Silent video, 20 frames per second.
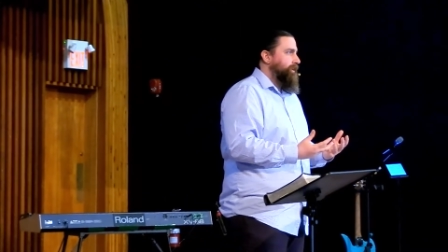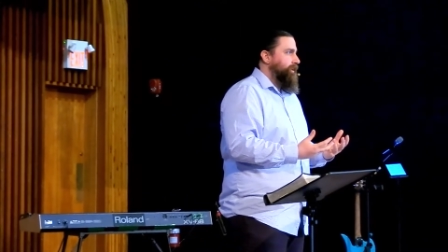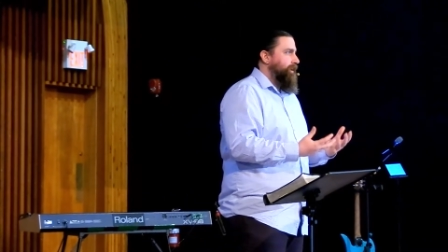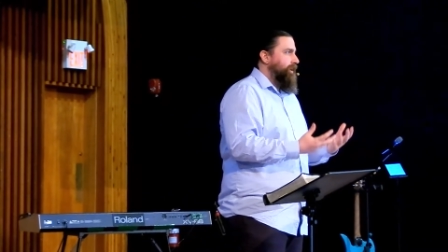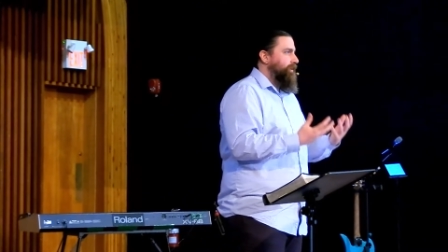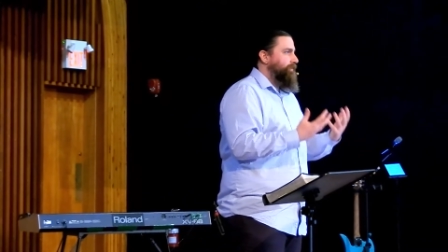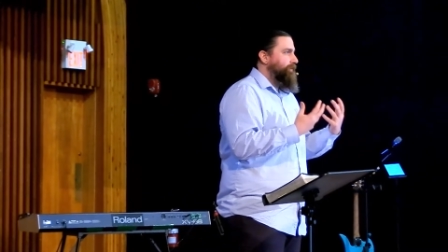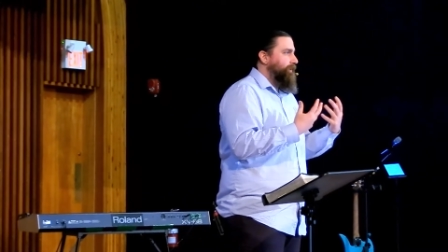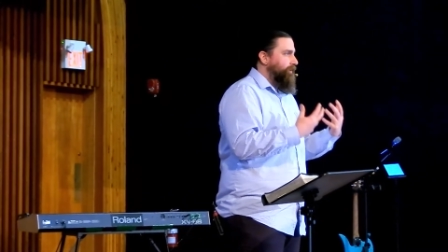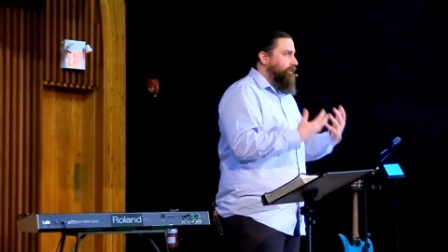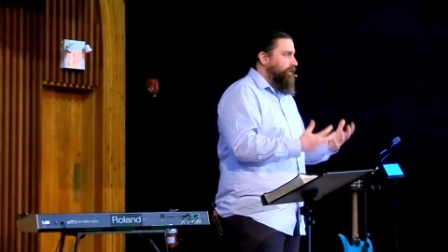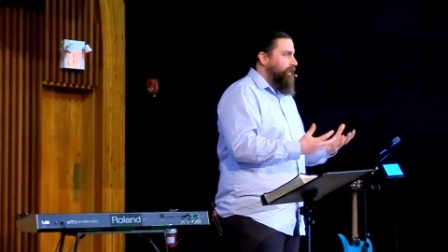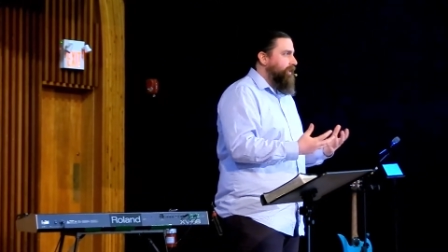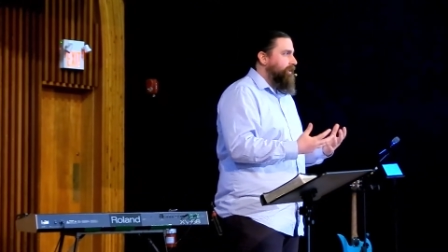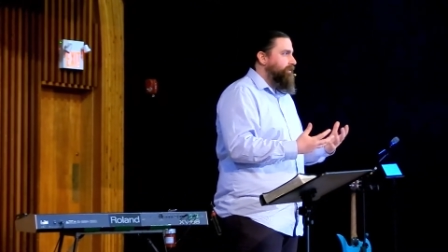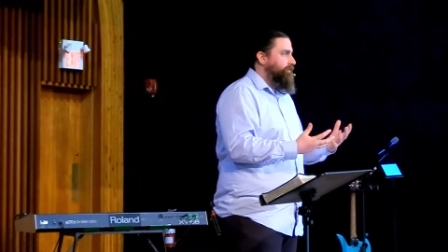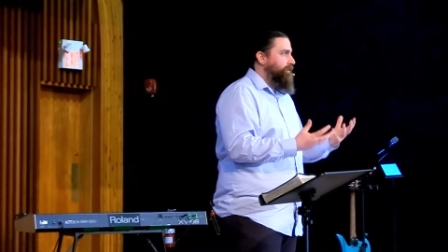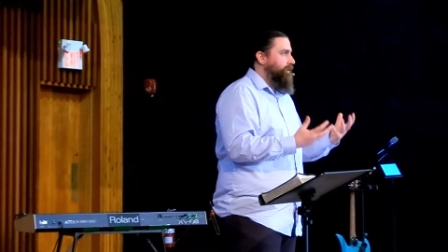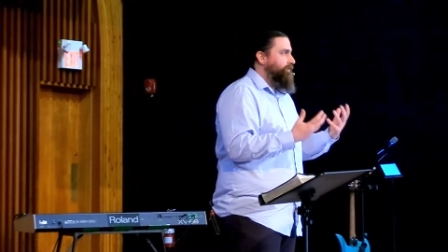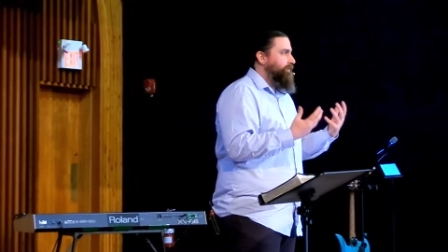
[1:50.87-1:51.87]
I felt
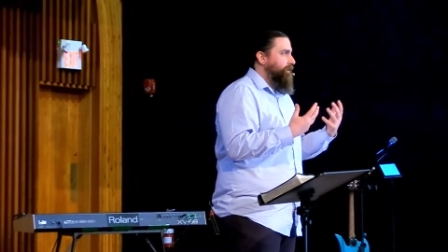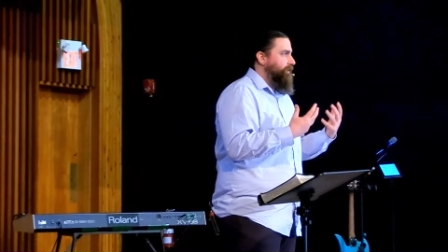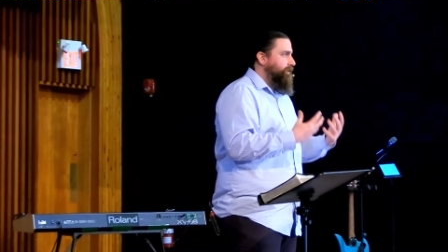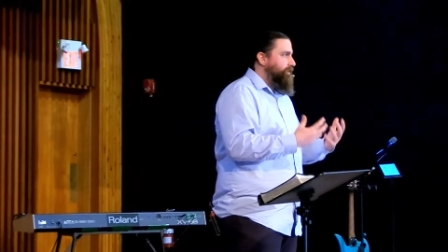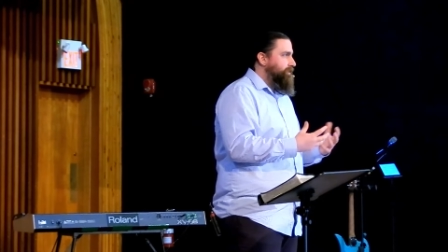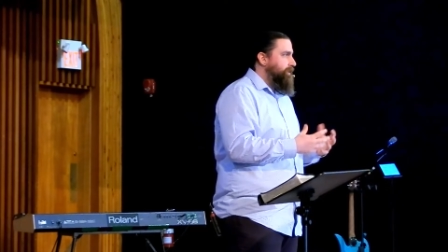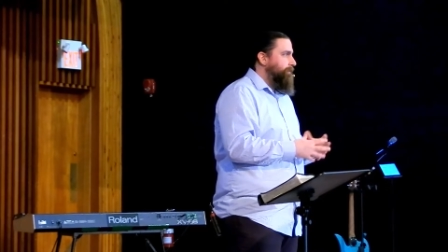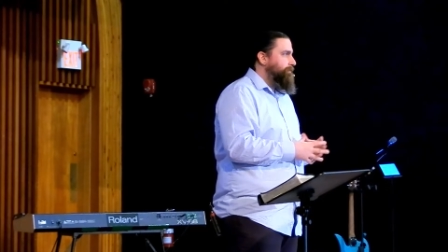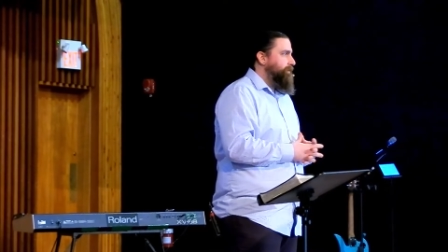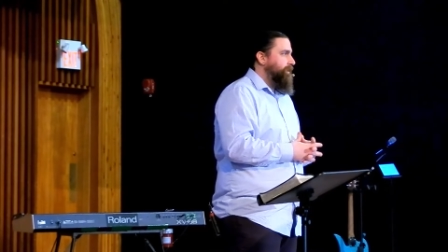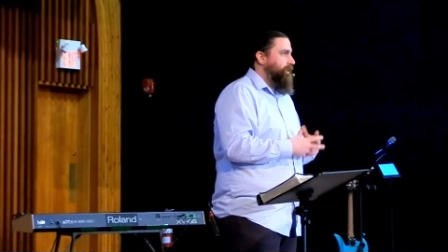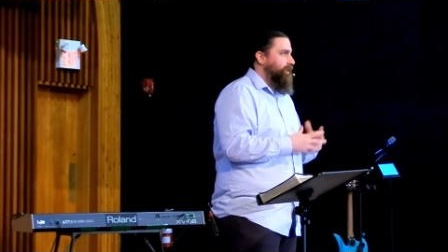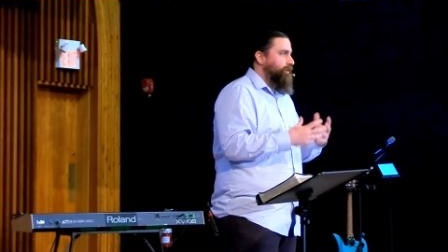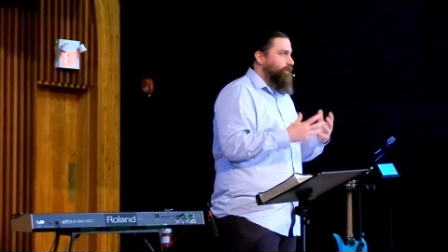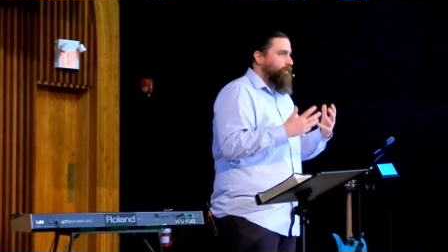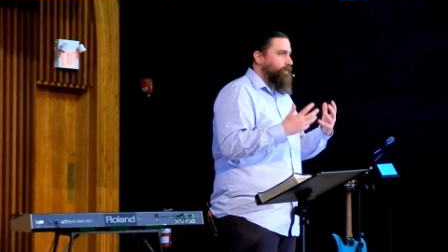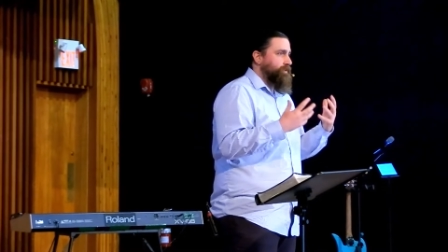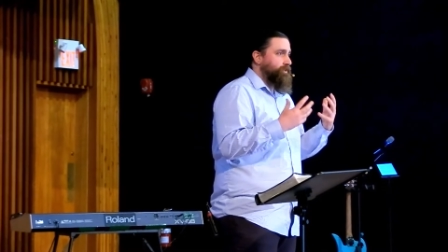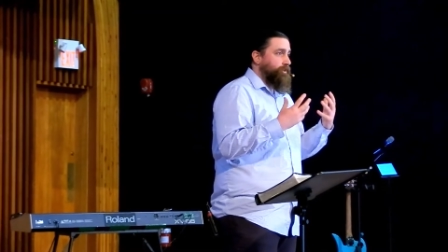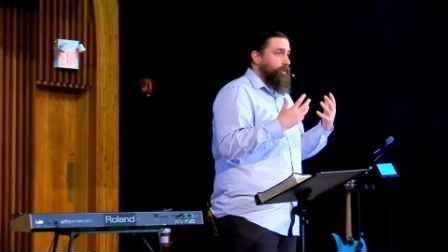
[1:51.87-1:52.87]
loved, I felt accepted, it
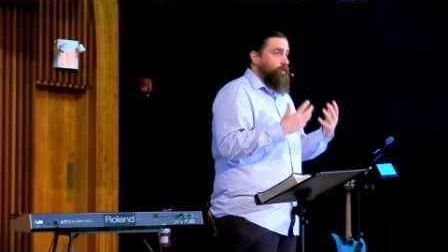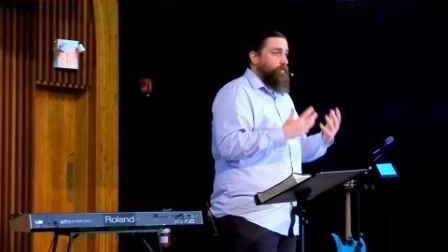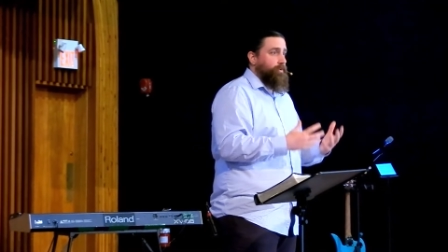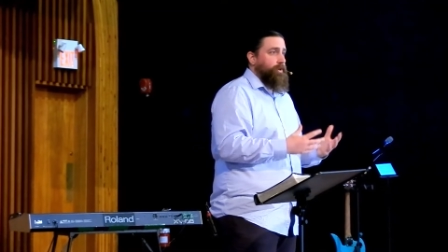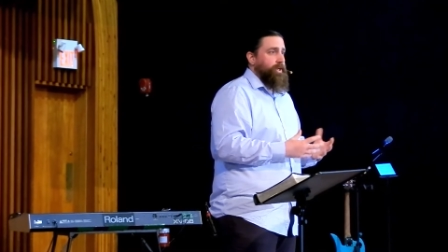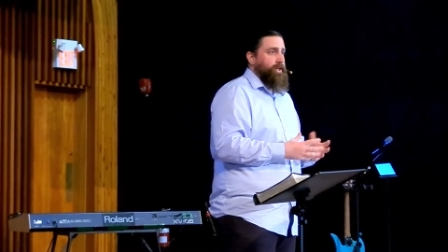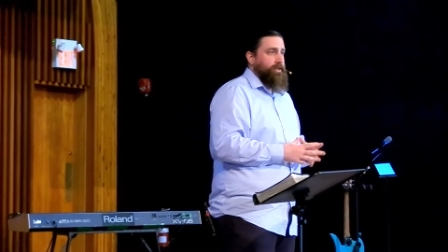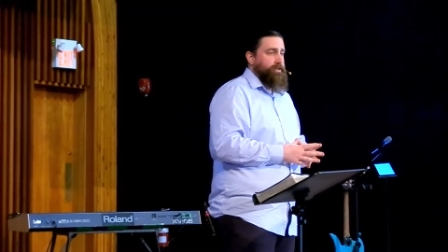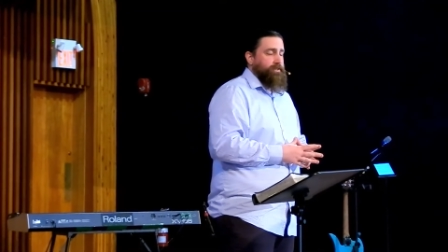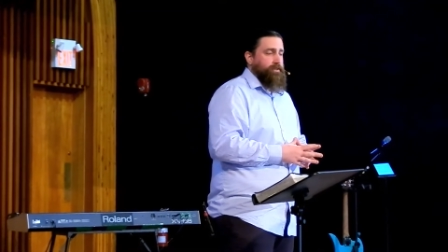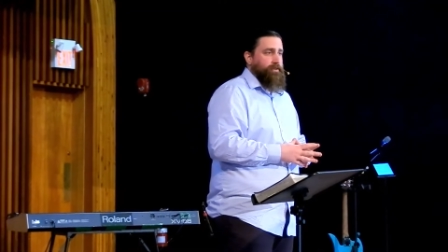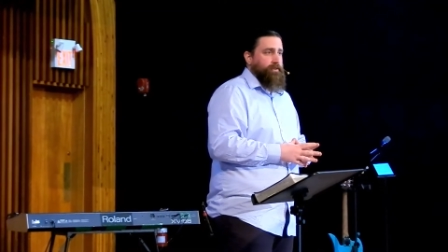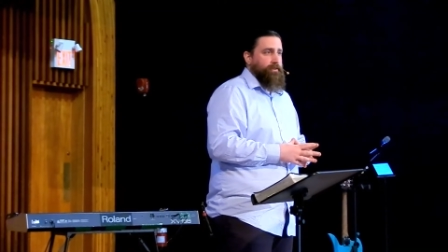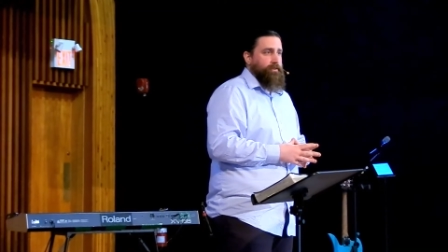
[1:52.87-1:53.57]
was great.